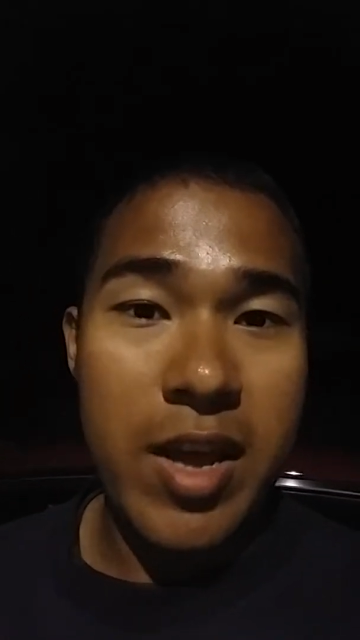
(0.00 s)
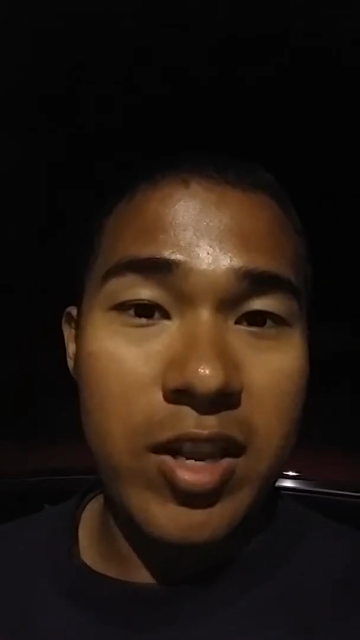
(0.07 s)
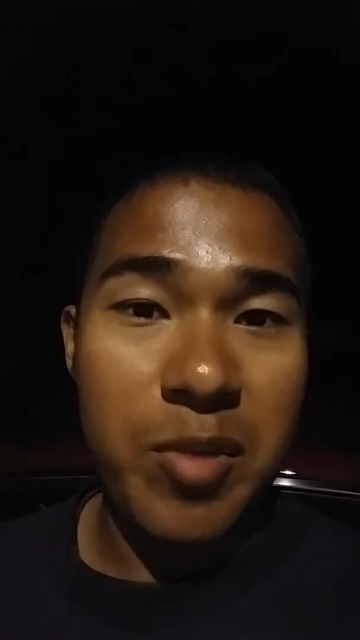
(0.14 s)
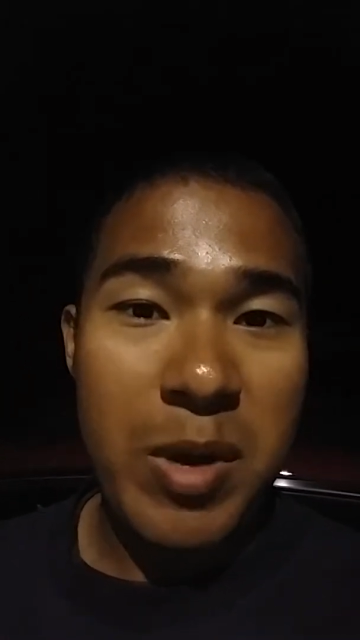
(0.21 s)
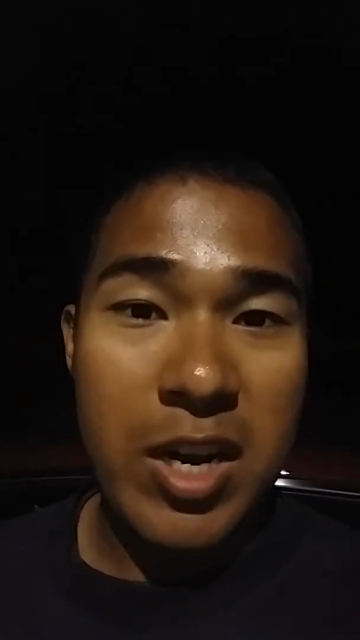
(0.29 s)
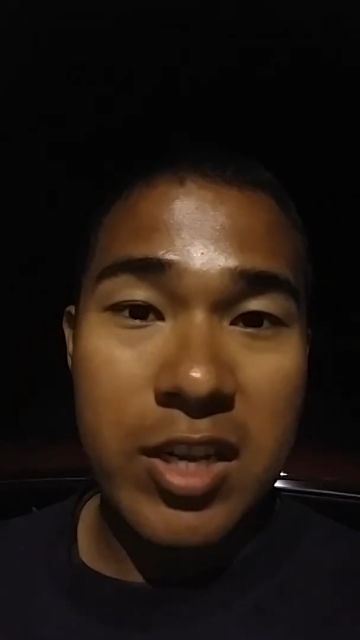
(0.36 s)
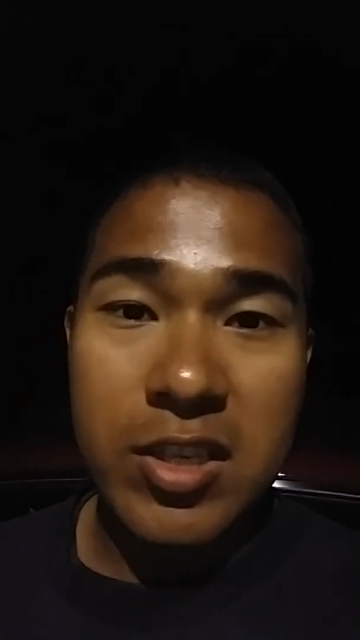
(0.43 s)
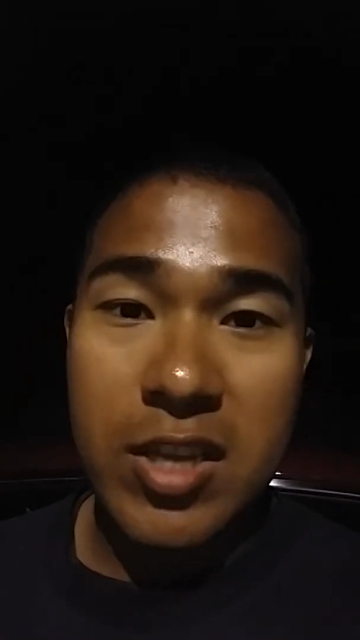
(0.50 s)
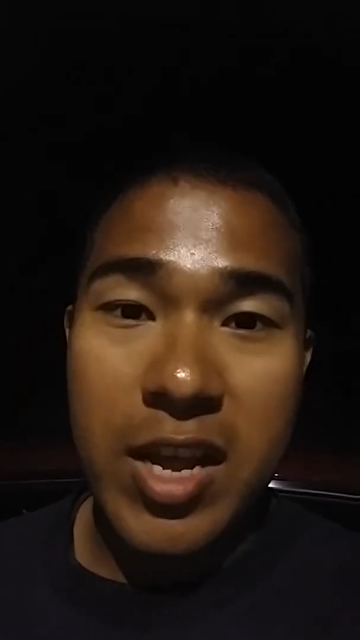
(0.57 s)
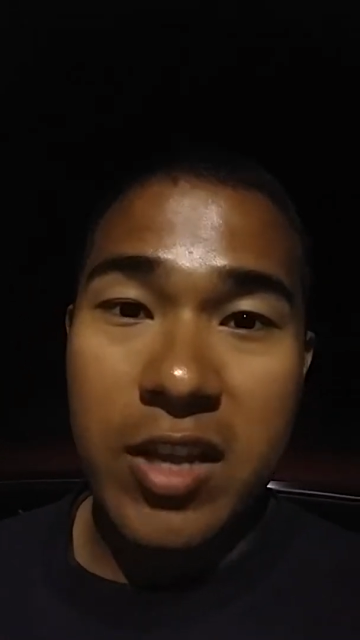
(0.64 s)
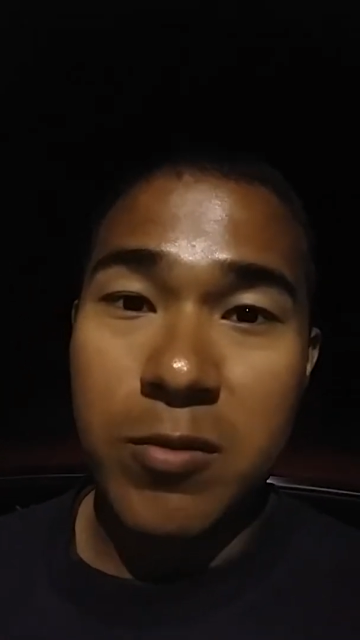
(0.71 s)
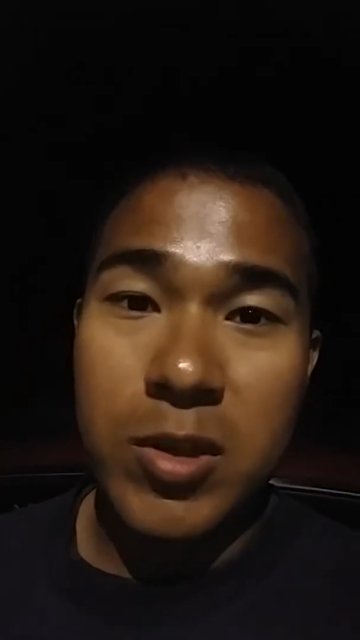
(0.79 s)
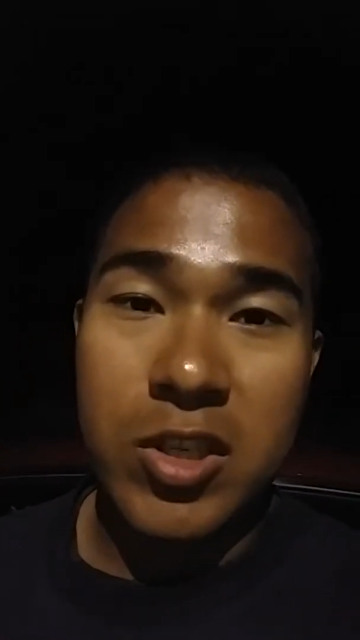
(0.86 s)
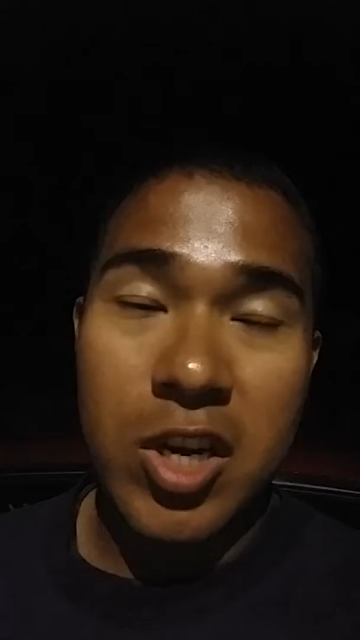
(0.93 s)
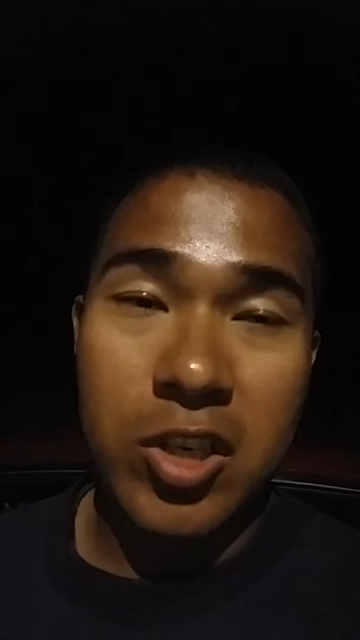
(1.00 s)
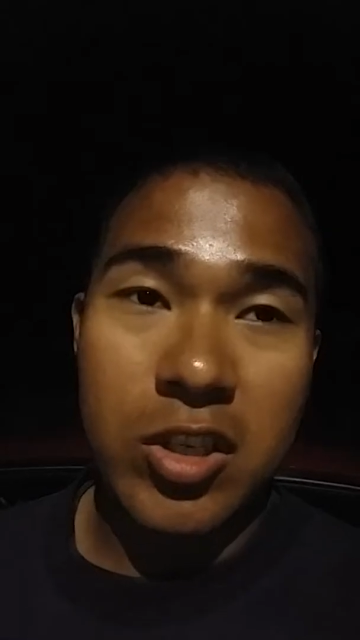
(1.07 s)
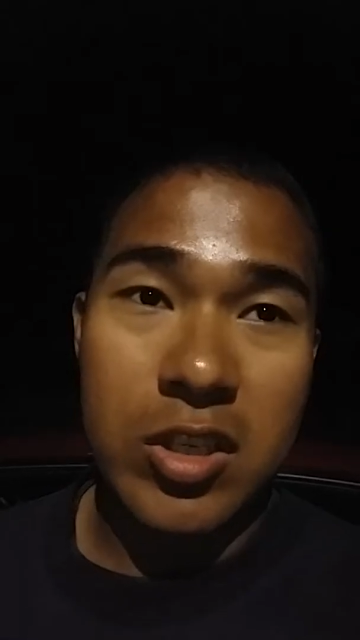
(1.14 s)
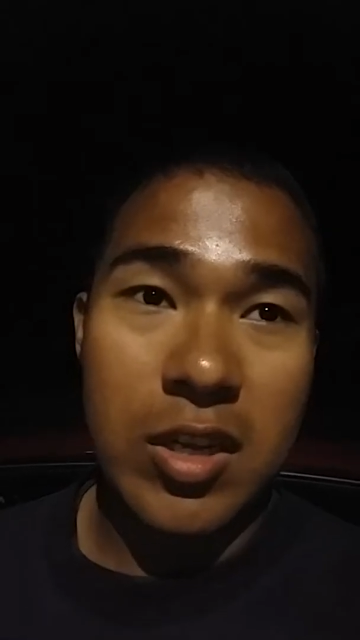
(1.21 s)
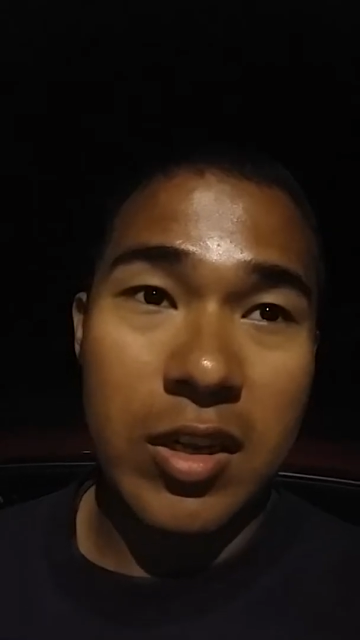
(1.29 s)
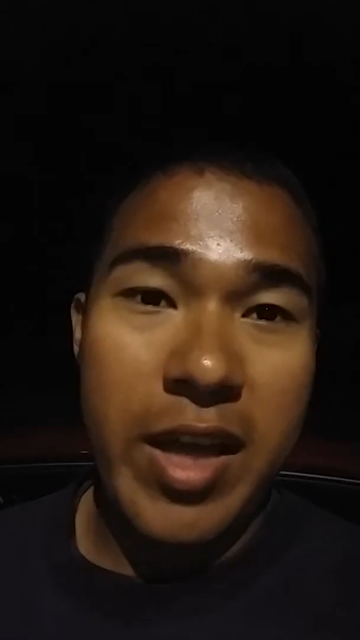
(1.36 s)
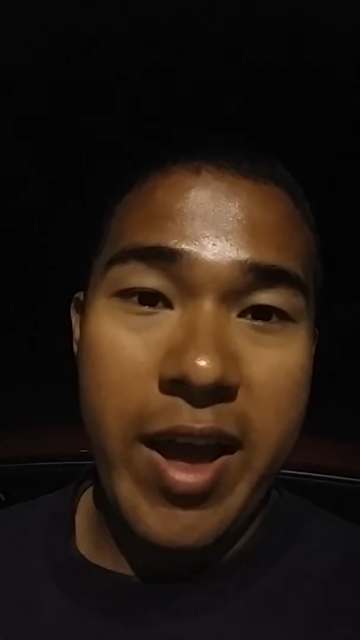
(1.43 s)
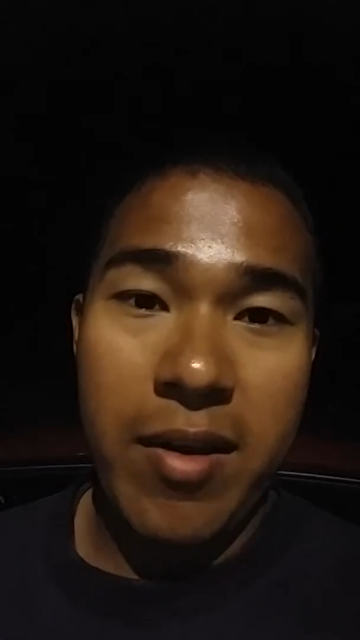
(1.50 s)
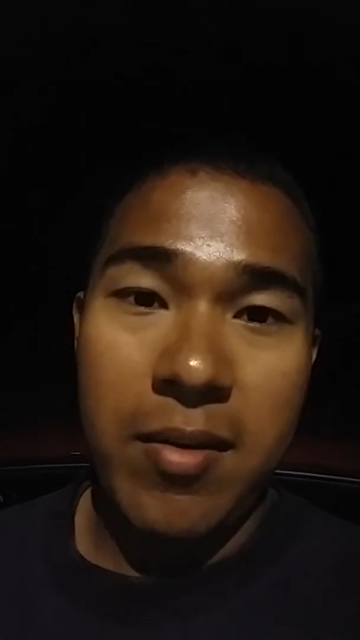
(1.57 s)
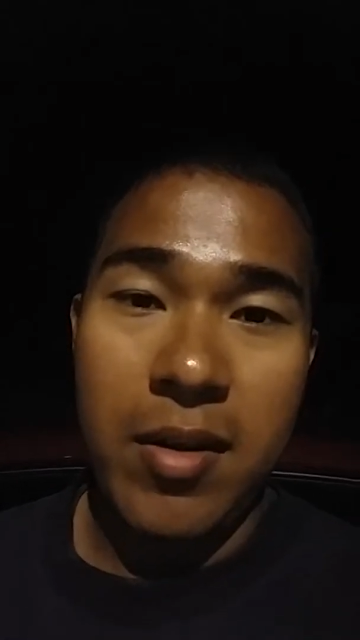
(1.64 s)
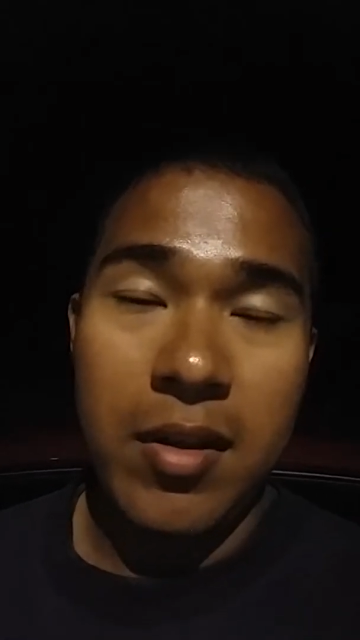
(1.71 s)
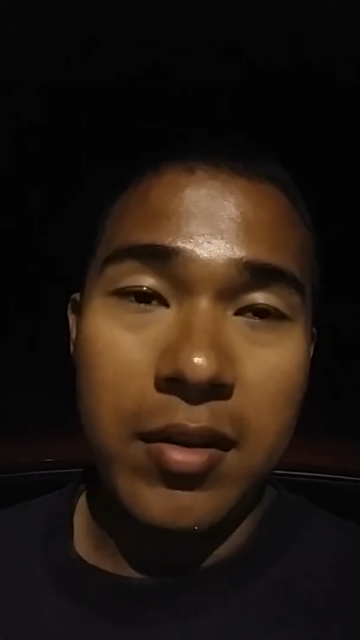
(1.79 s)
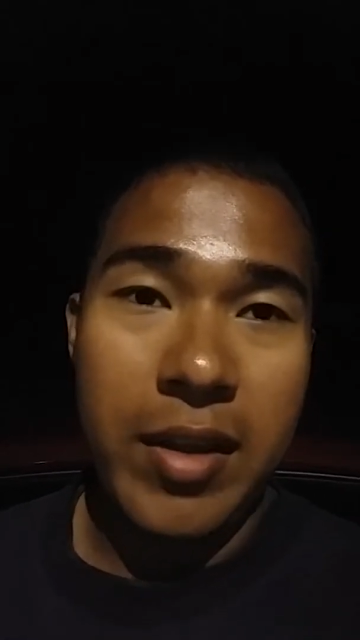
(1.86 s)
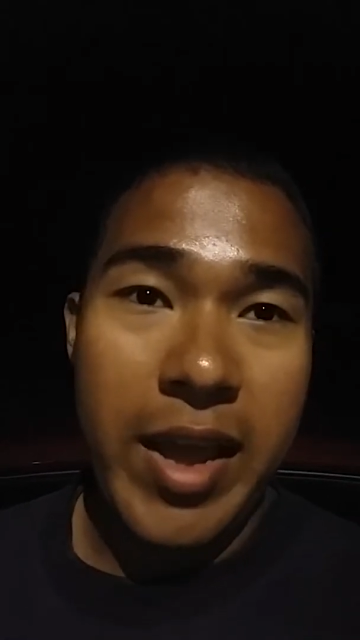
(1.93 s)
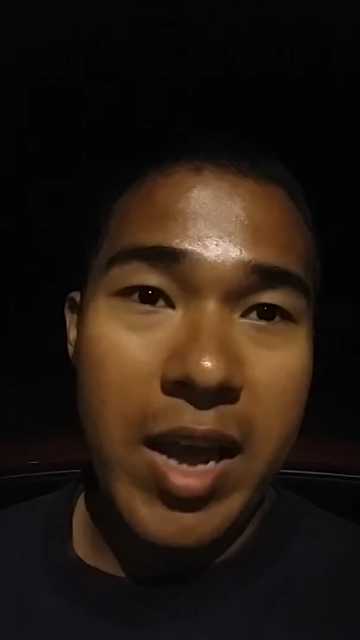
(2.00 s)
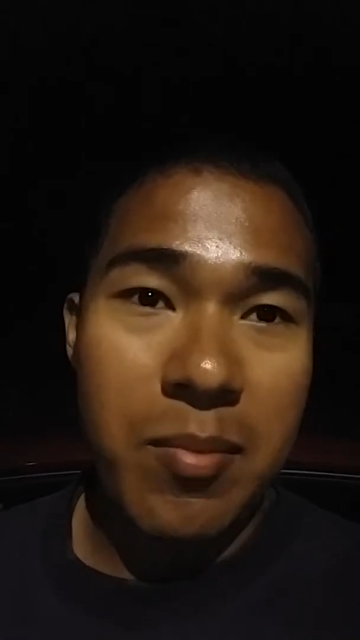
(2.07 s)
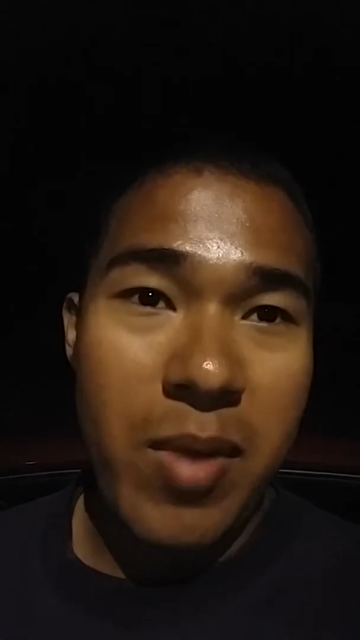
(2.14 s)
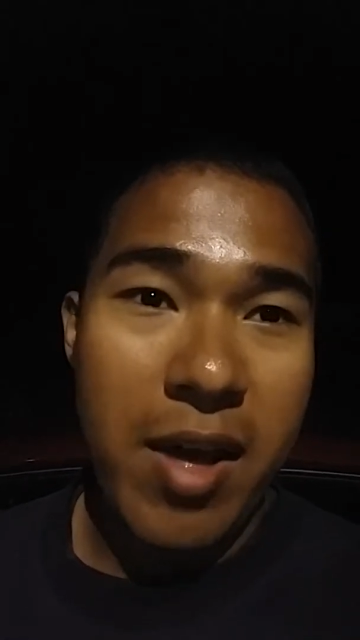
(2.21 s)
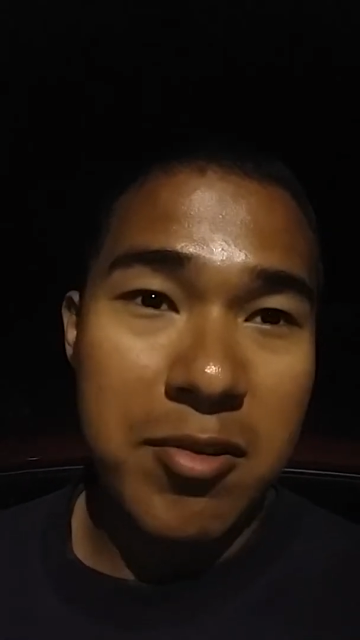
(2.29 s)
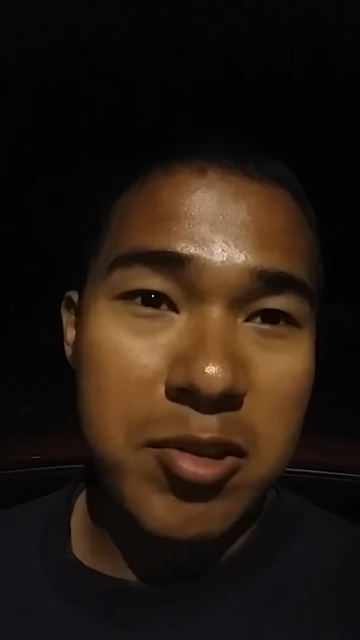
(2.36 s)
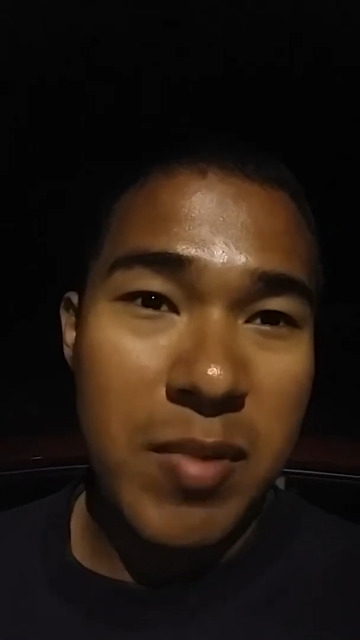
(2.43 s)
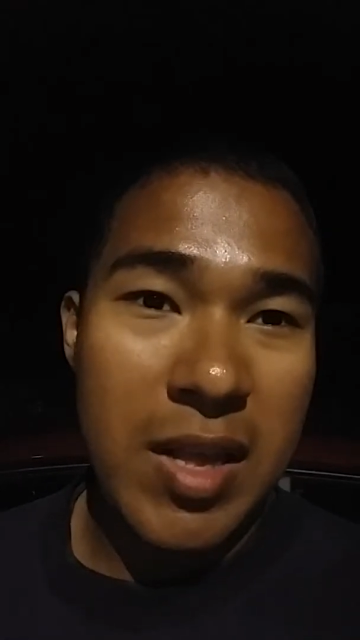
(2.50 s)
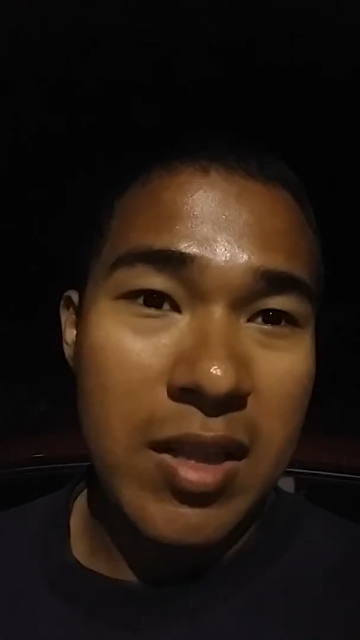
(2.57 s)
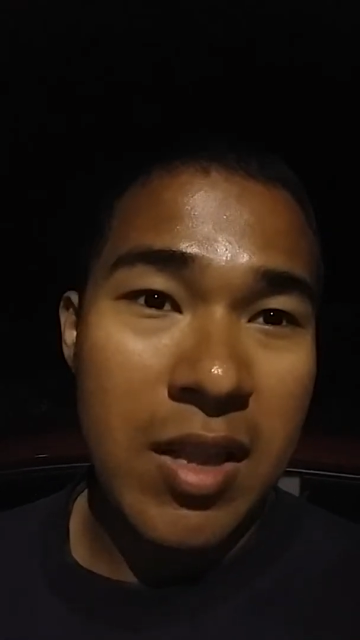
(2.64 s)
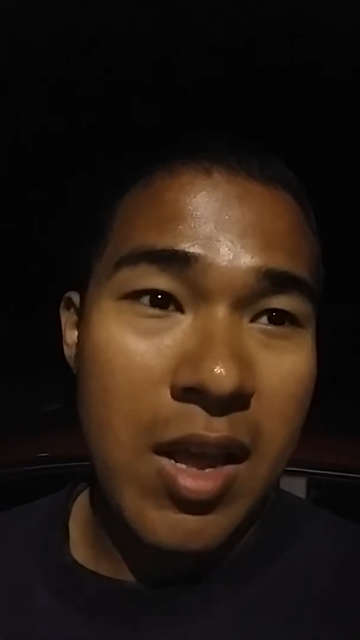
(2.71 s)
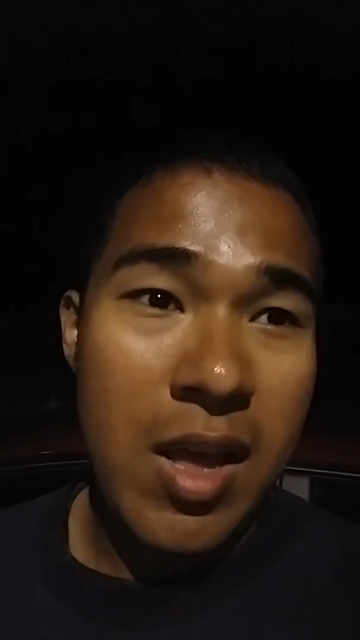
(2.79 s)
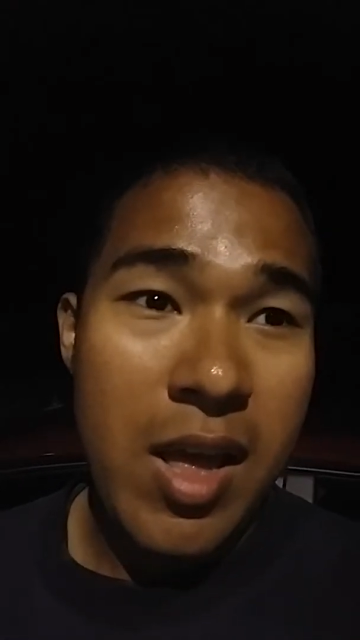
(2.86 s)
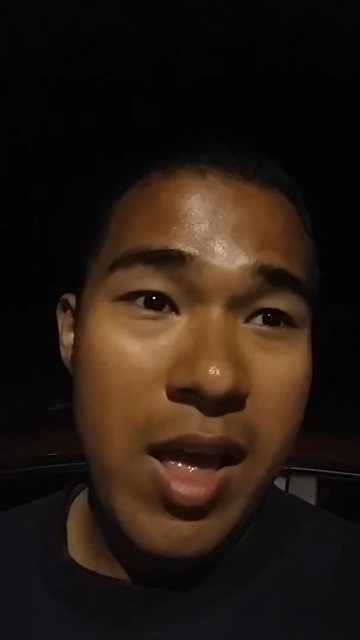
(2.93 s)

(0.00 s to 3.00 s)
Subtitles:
Independence Day researchers and Liam Helmsman